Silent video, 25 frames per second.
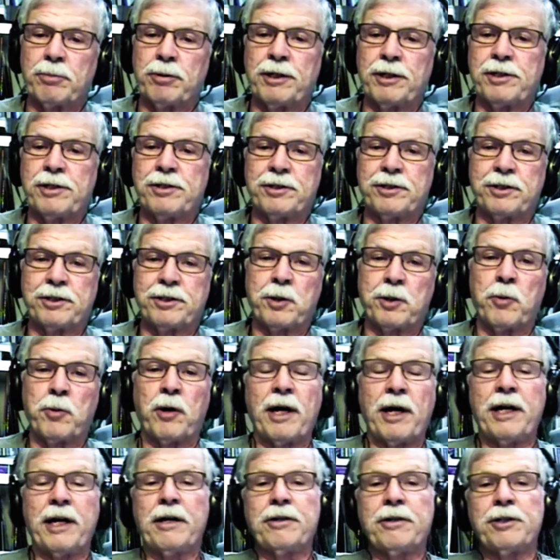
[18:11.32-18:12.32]
you're not preaching to
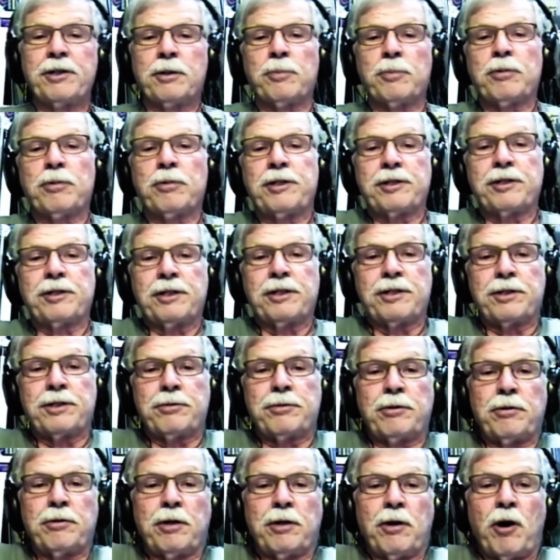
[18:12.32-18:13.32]
the choir. You're
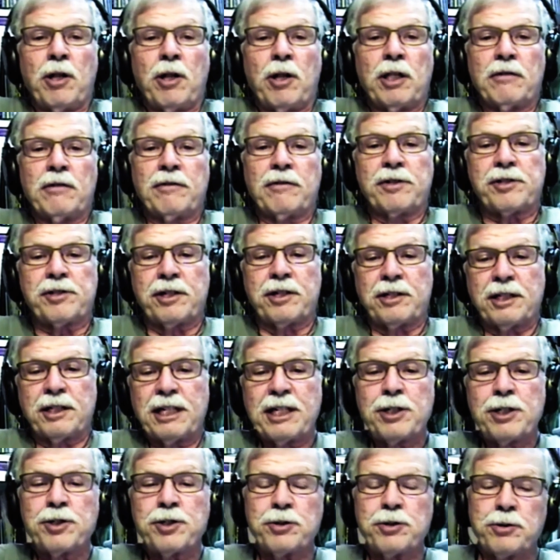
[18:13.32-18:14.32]
preaching to all of
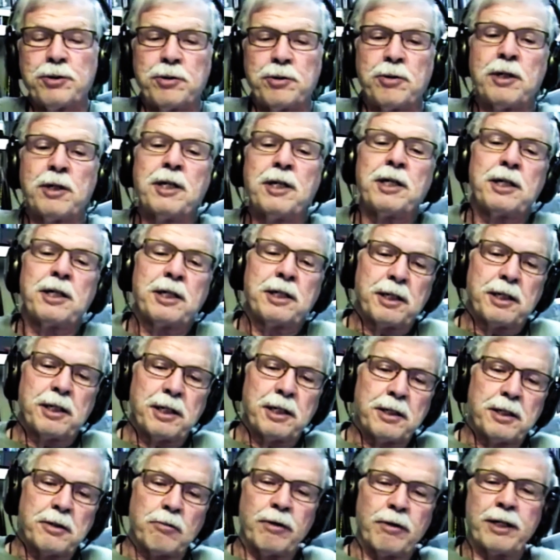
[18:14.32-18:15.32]
us that need to
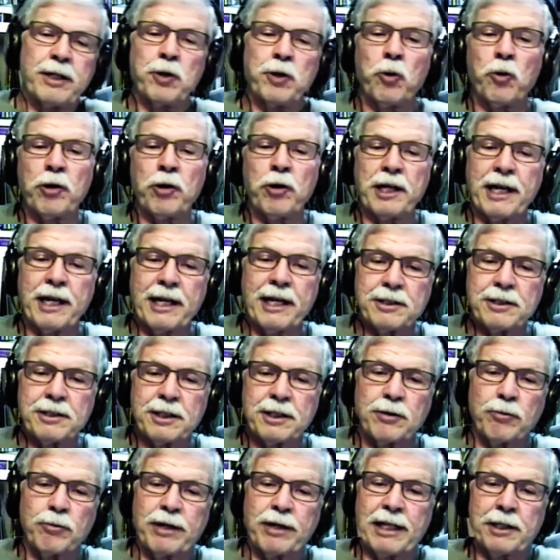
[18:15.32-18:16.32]

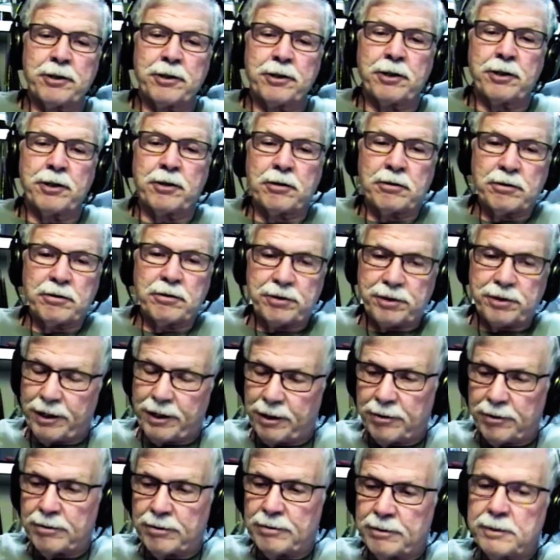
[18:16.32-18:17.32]
reorient and relearn.
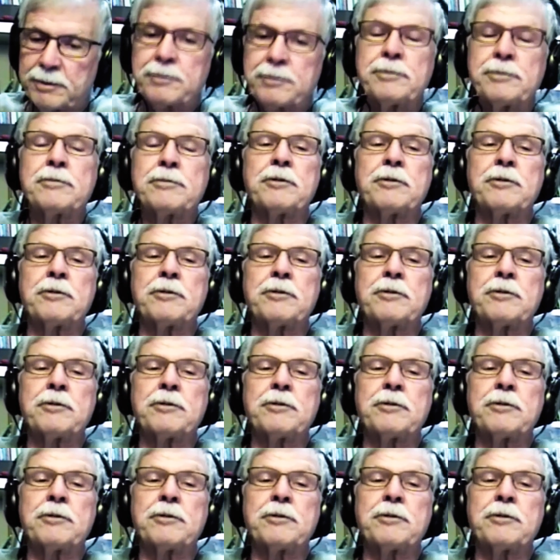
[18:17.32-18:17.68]
So.